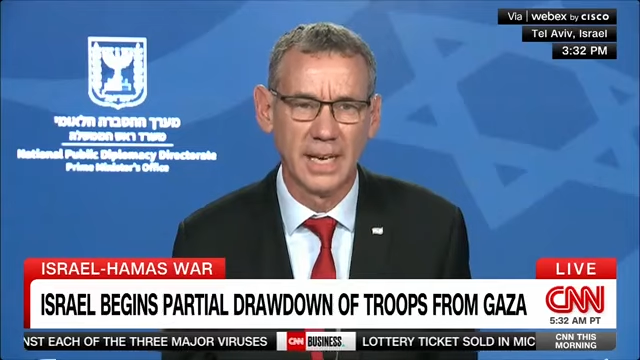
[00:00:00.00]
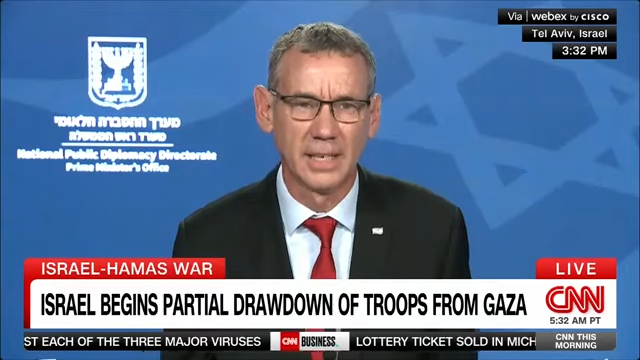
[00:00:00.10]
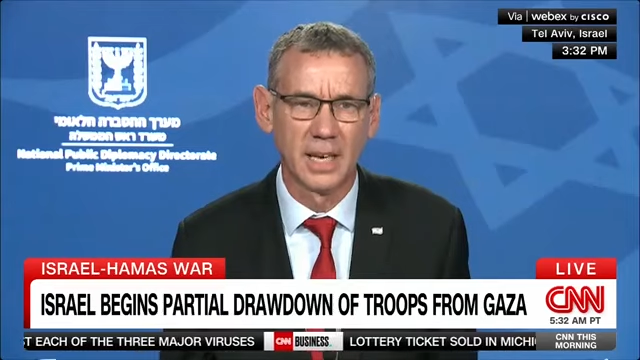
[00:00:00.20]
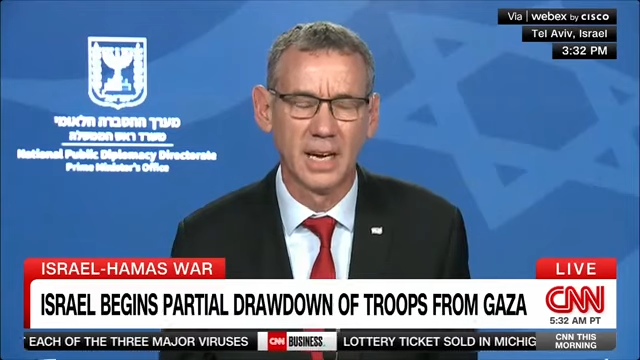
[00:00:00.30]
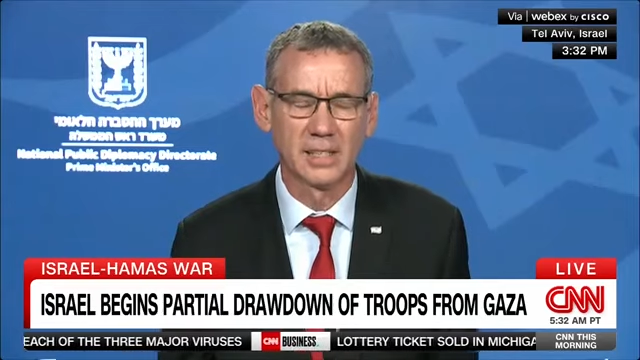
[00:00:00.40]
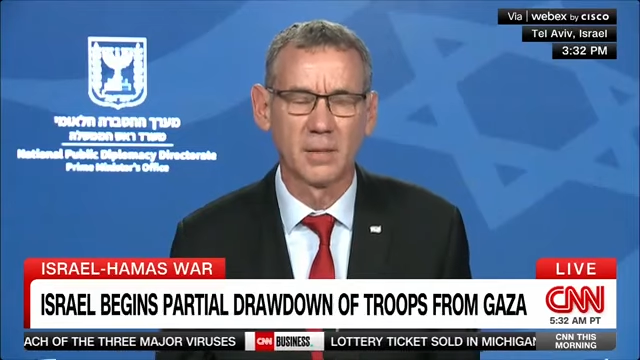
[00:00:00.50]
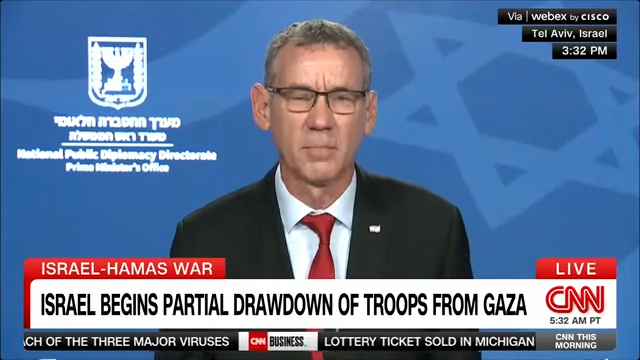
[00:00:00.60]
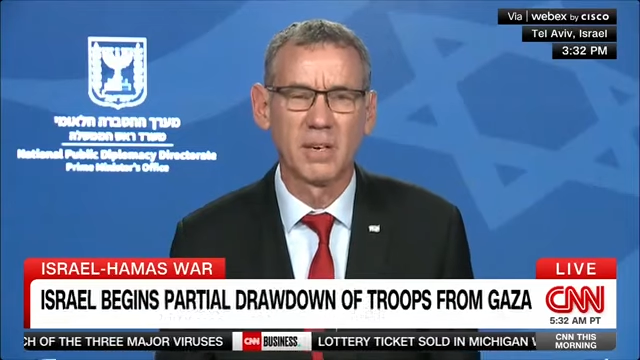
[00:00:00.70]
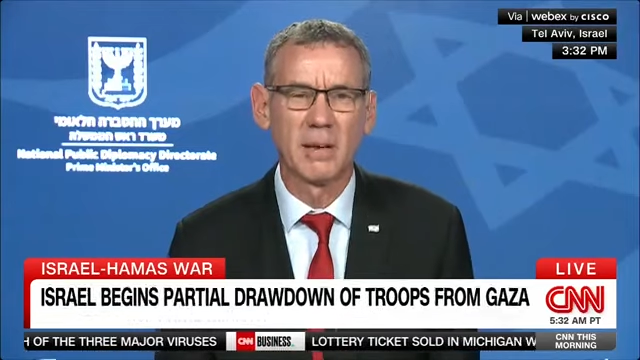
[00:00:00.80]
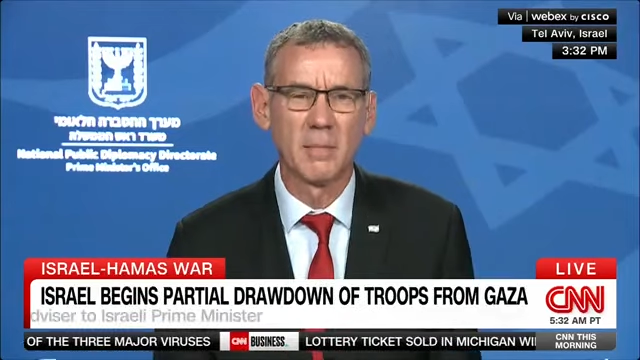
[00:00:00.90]
in
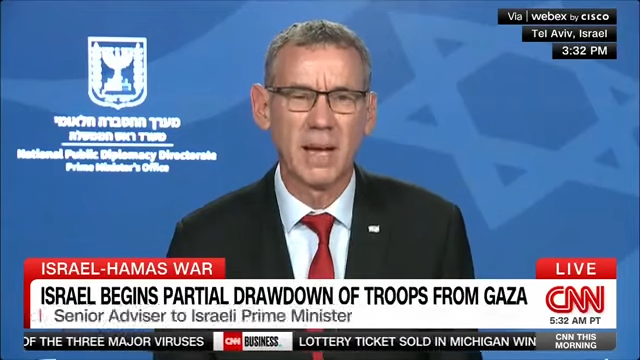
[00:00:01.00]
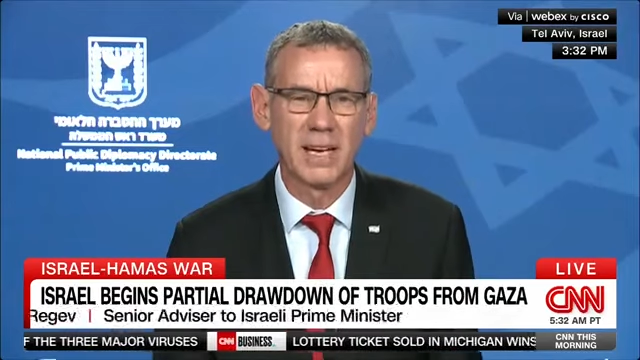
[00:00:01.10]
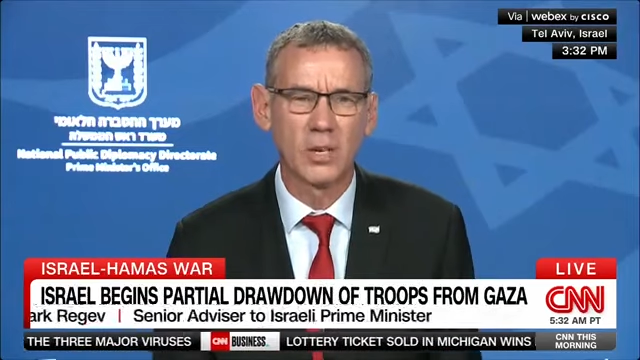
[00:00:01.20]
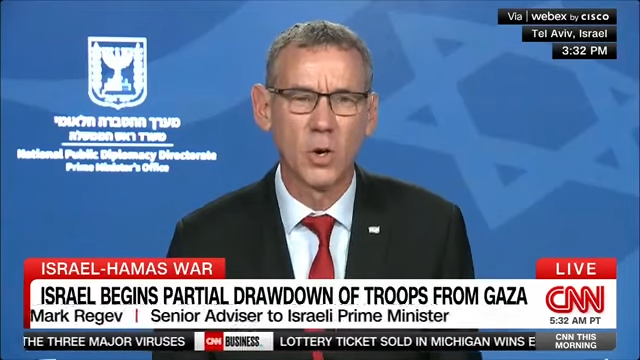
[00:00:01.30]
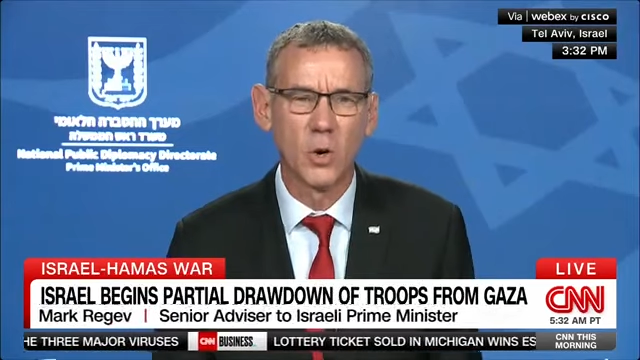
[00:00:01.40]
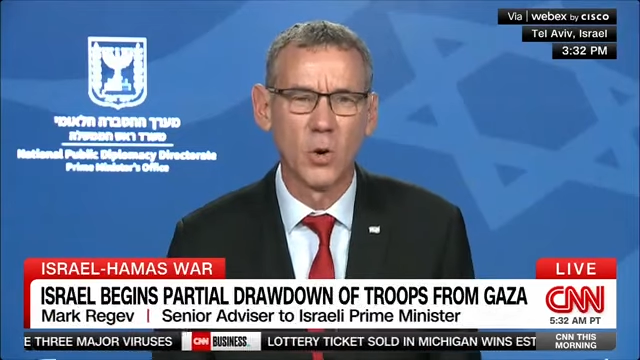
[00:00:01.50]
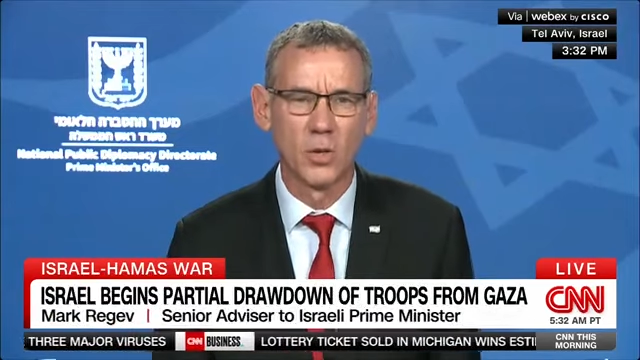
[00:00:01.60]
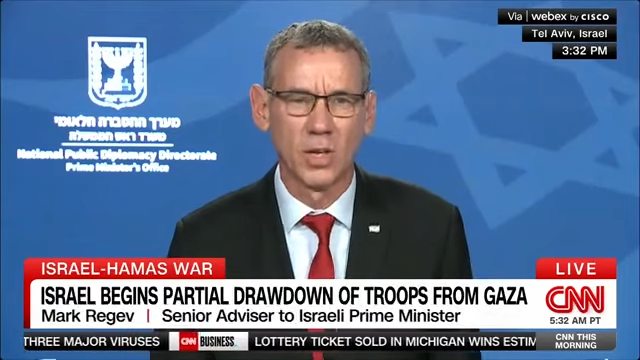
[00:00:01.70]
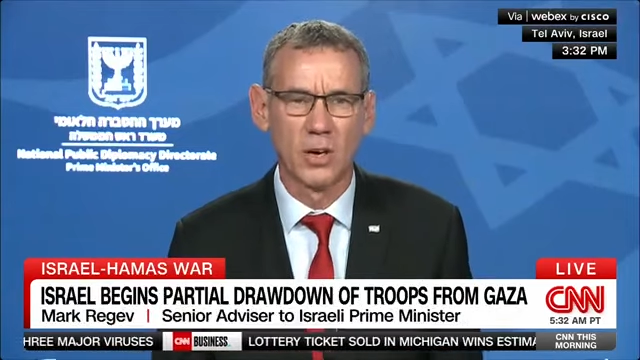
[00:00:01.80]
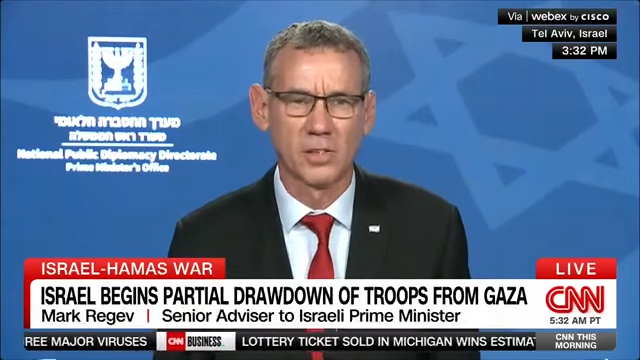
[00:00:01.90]
Gaza, bringing back
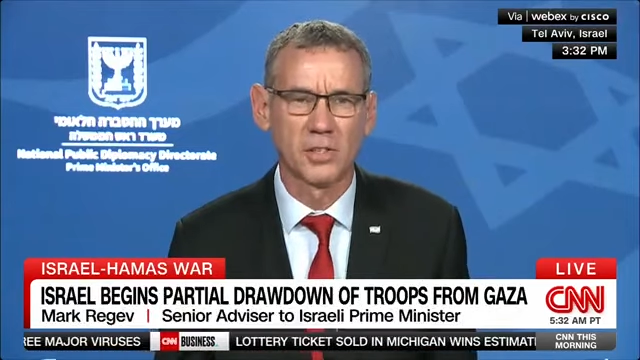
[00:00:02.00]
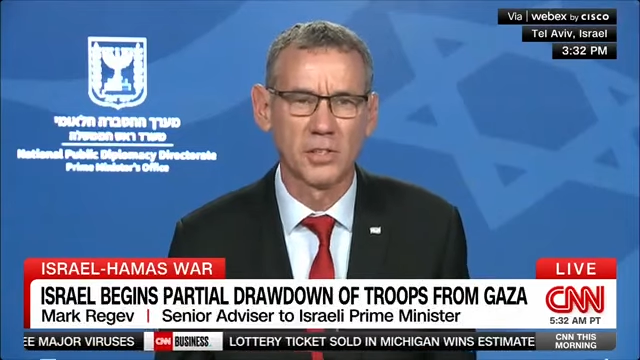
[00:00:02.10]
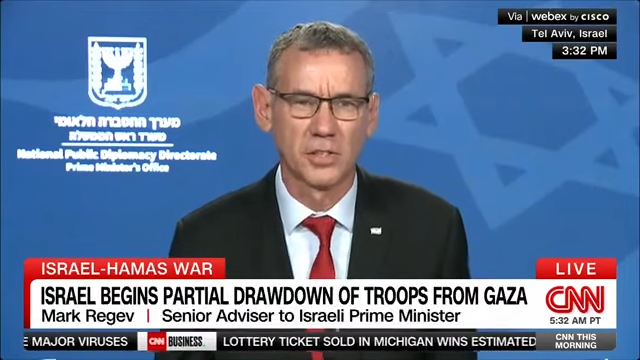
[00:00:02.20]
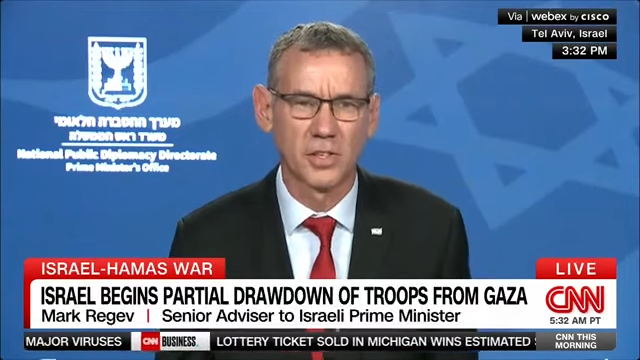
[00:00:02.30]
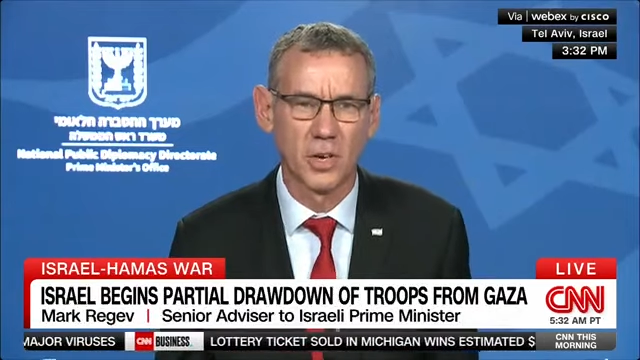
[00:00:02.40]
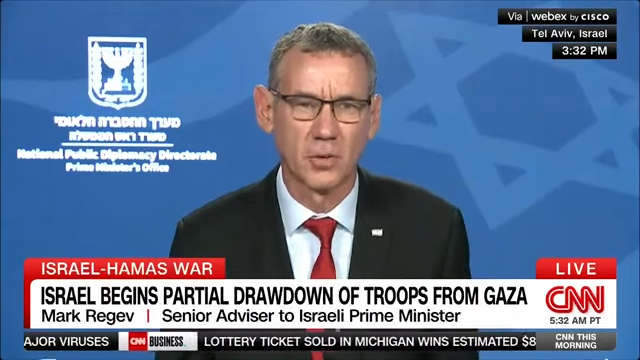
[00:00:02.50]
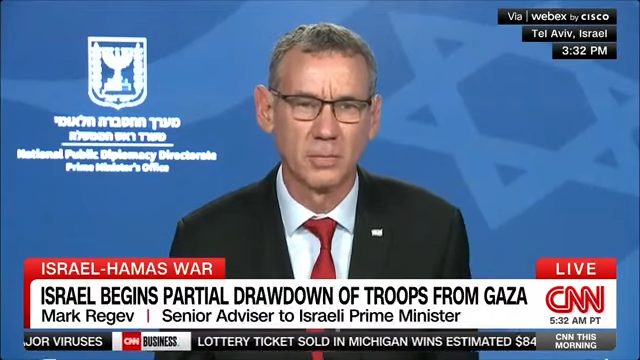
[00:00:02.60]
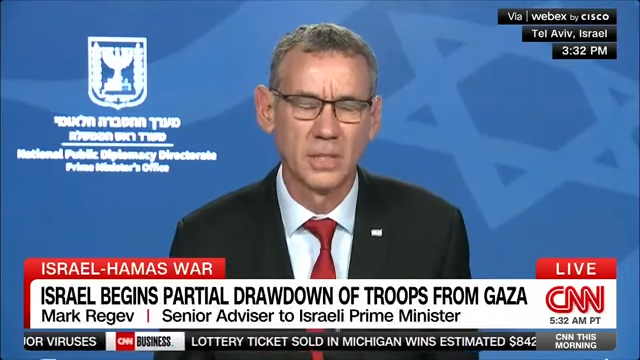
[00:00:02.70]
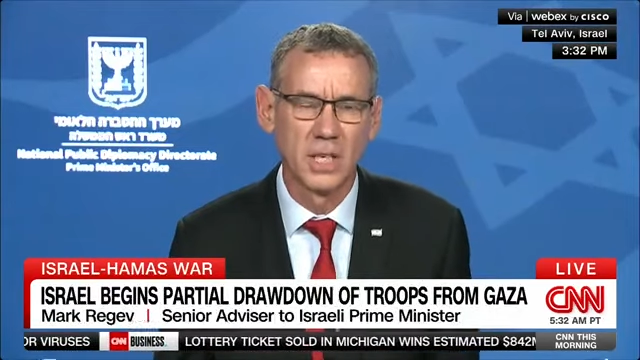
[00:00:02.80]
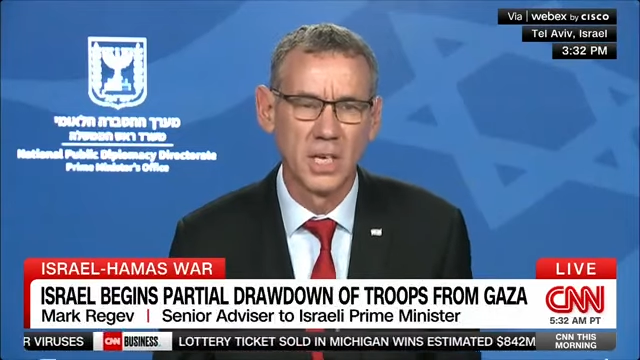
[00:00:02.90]
all the hostages
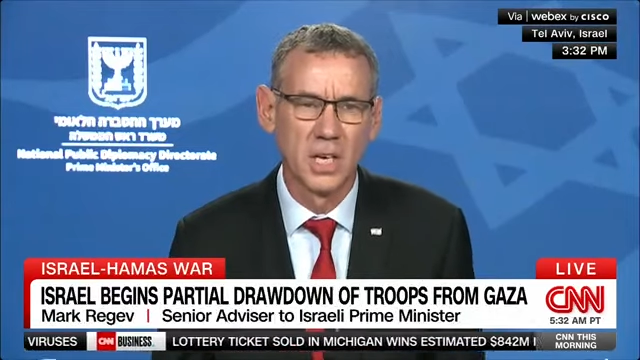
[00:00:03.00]
home.